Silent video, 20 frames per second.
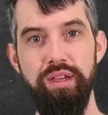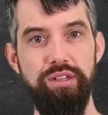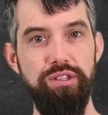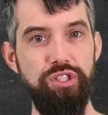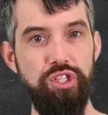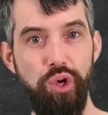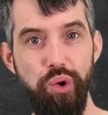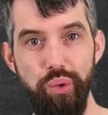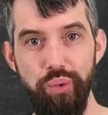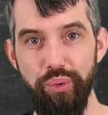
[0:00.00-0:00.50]

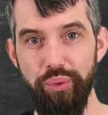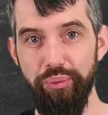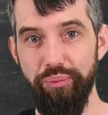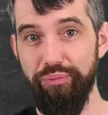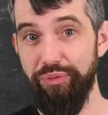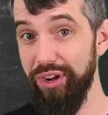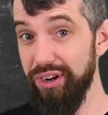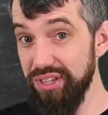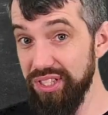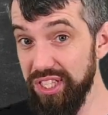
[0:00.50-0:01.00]
So
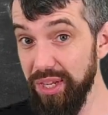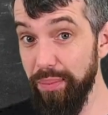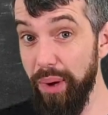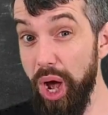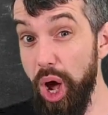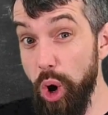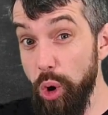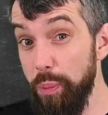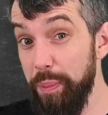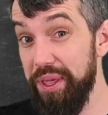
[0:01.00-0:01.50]
there's some
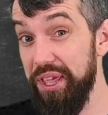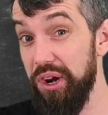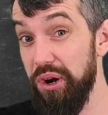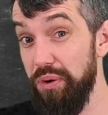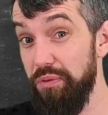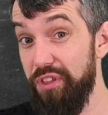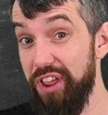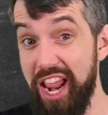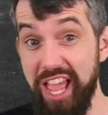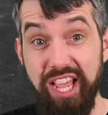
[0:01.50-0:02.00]
hope
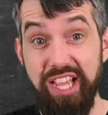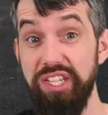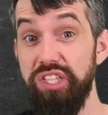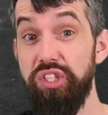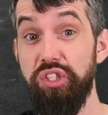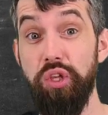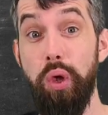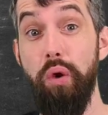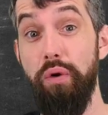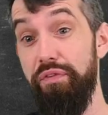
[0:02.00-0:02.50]
here that I can
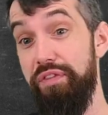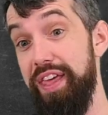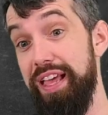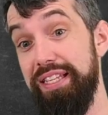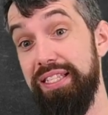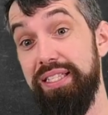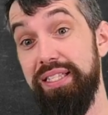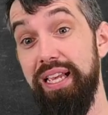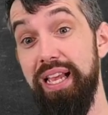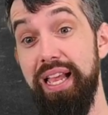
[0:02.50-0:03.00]
solve
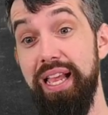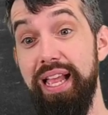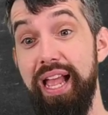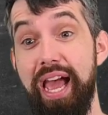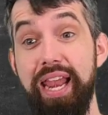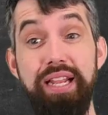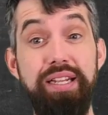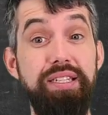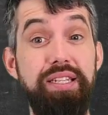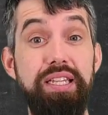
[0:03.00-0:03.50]
this.
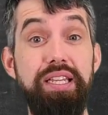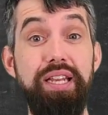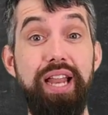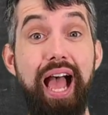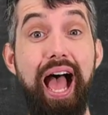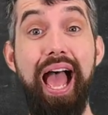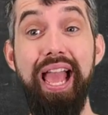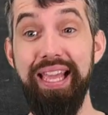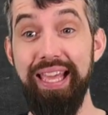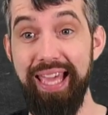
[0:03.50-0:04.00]
And indeed,
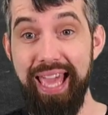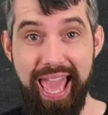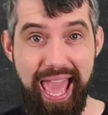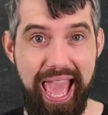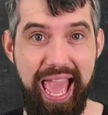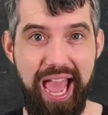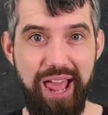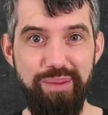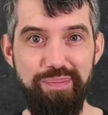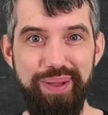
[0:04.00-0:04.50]
I
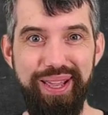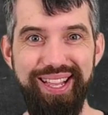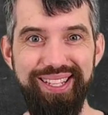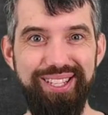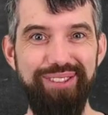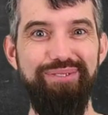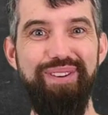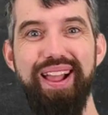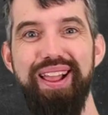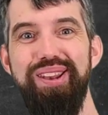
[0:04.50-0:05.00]
can, because
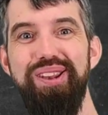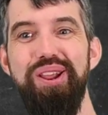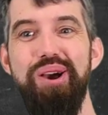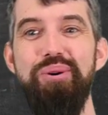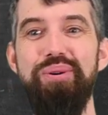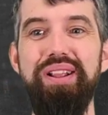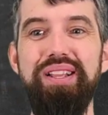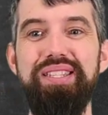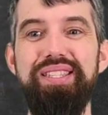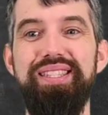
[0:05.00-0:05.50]
if I
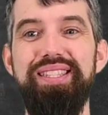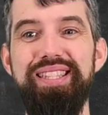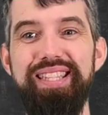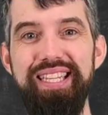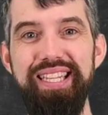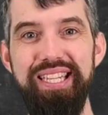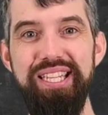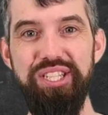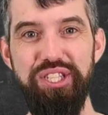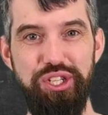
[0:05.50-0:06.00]
notice
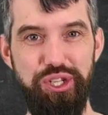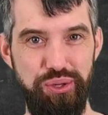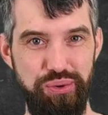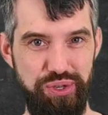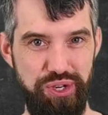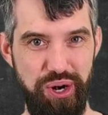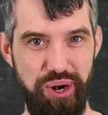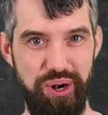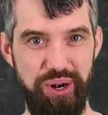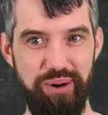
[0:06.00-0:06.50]
these two
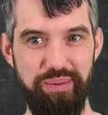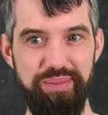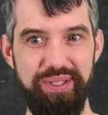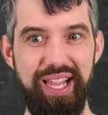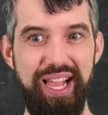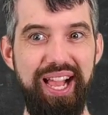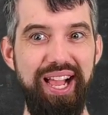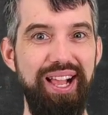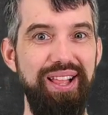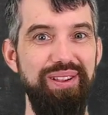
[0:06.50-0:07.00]
terms,
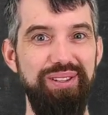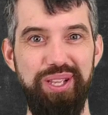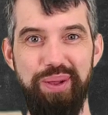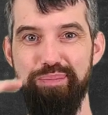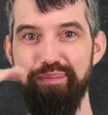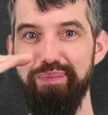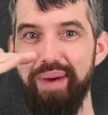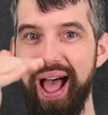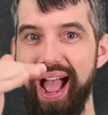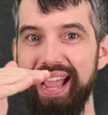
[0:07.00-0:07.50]
there's a
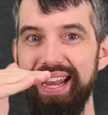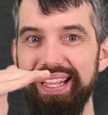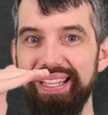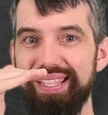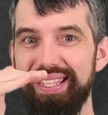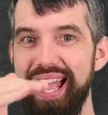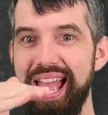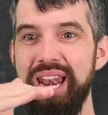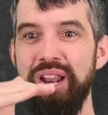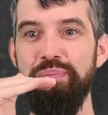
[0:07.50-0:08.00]

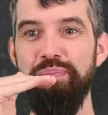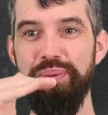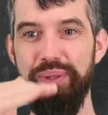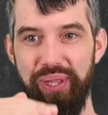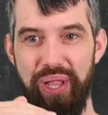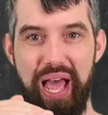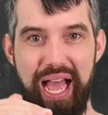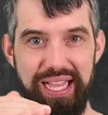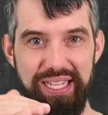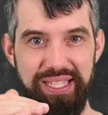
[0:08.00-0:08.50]
minus and a
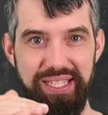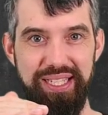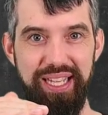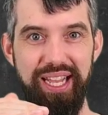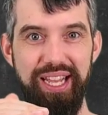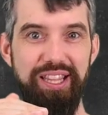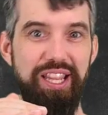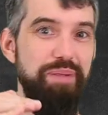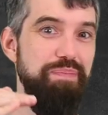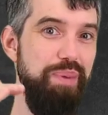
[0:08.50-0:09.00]
plus.
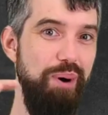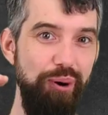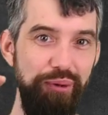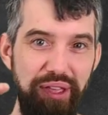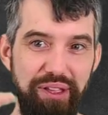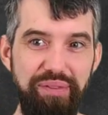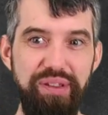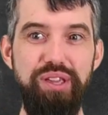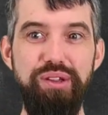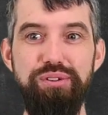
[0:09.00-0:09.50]
They both
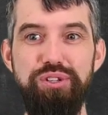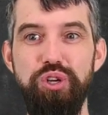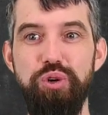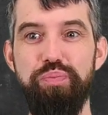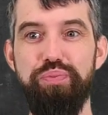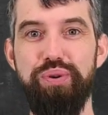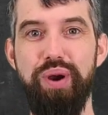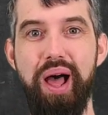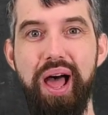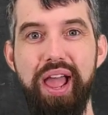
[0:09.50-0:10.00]
have a u2
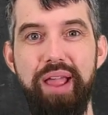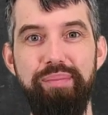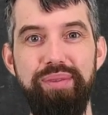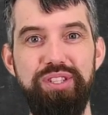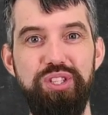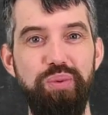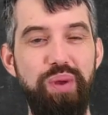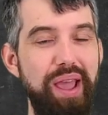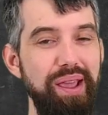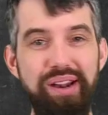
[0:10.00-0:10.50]
prime. And
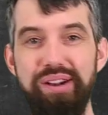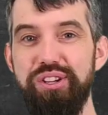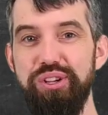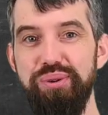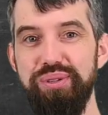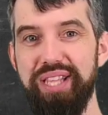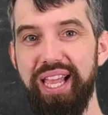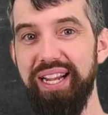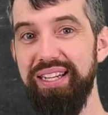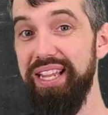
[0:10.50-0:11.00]
so what I'm going to do
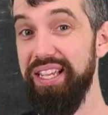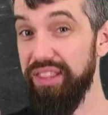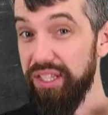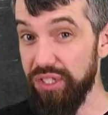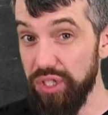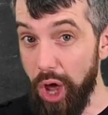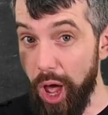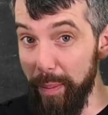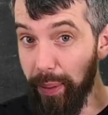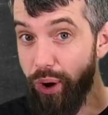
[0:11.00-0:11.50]
is I'm going to take the
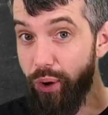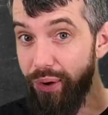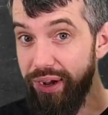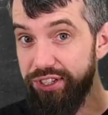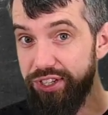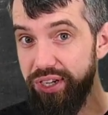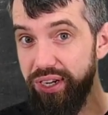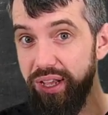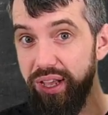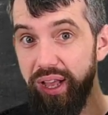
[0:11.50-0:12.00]
top
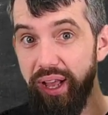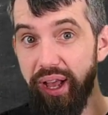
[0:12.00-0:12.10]
equation,